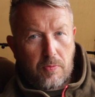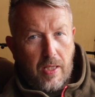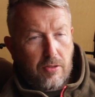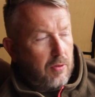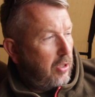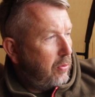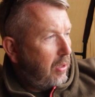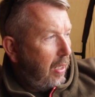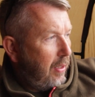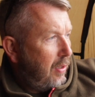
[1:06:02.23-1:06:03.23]
better in the
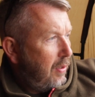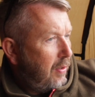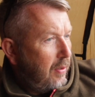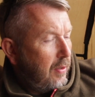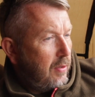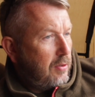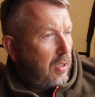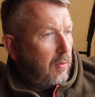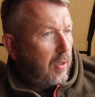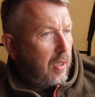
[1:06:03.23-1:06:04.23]
UK, so
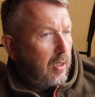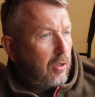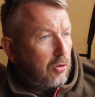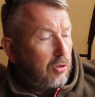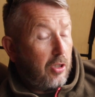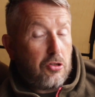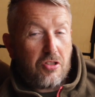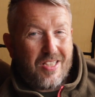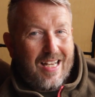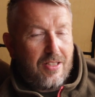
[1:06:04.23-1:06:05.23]
it looks like it's
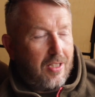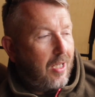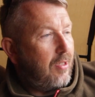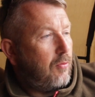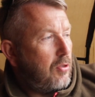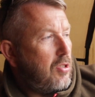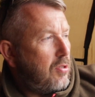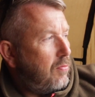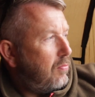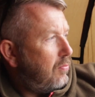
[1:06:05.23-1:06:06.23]
just the lads again, which is
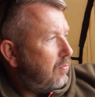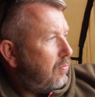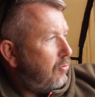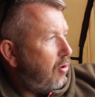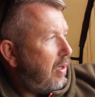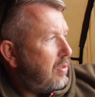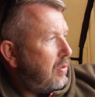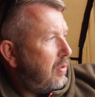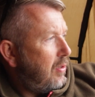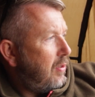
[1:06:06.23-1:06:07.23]
great.
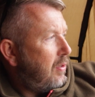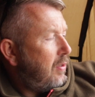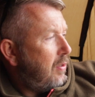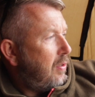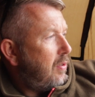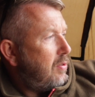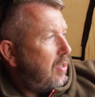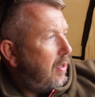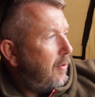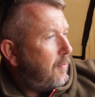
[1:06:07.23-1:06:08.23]

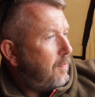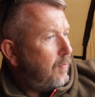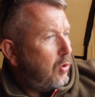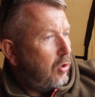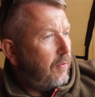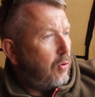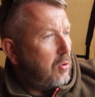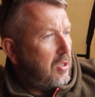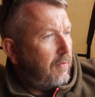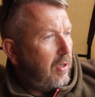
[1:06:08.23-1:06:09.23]
So looking
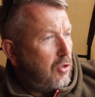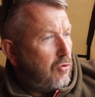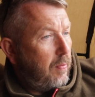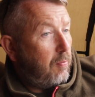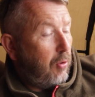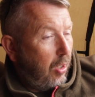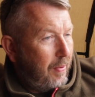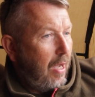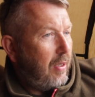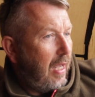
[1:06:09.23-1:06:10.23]
forward to that France trip, but I'll
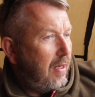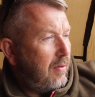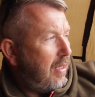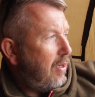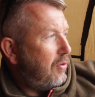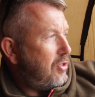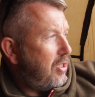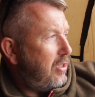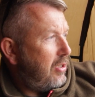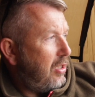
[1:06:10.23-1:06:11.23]
be out again down on the
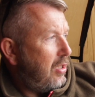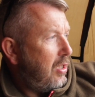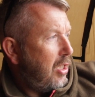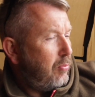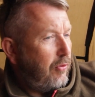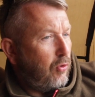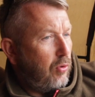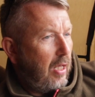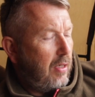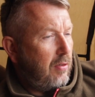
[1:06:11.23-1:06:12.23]
Syndicate before
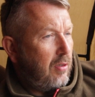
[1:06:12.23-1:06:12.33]
then,